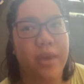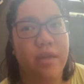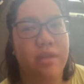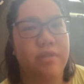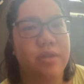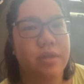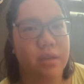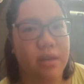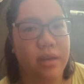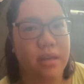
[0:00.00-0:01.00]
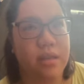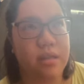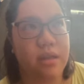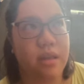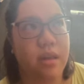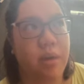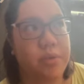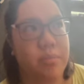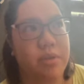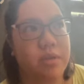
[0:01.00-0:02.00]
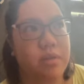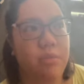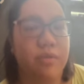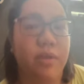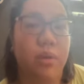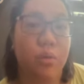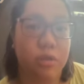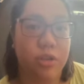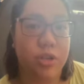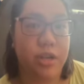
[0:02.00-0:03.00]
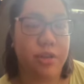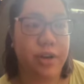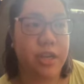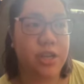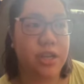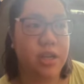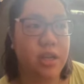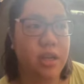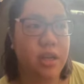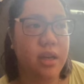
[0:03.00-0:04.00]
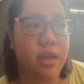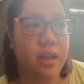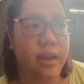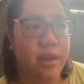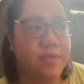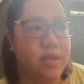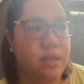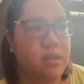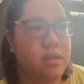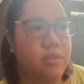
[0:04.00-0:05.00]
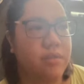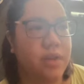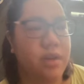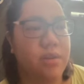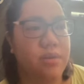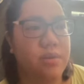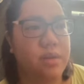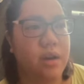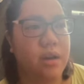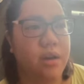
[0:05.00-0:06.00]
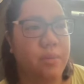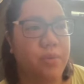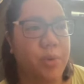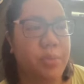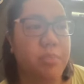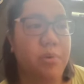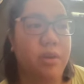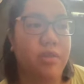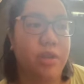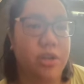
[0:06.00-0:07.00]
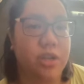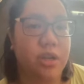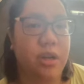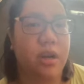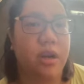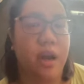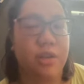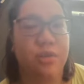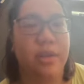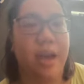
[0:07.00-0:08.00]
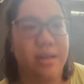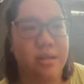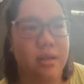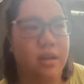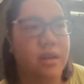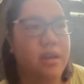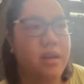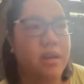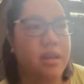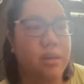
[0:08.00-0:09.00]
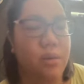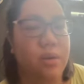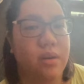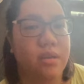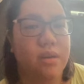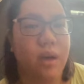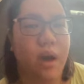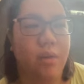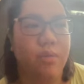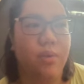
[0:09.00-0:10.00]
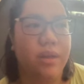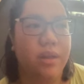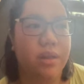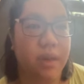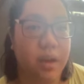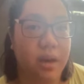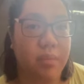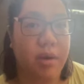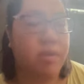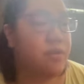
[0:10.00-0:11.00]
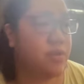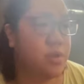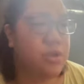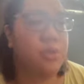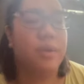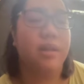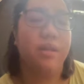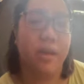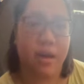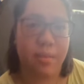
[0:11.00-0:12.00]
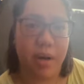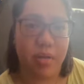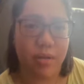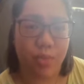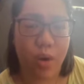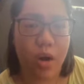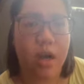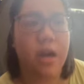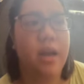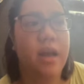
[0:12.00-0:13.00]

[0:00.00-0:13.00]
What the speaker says: the resilience and the optimism of the older generation, like I've seen videos where people in Russia are actually asking the locals how what they think about the future, what they think about the war.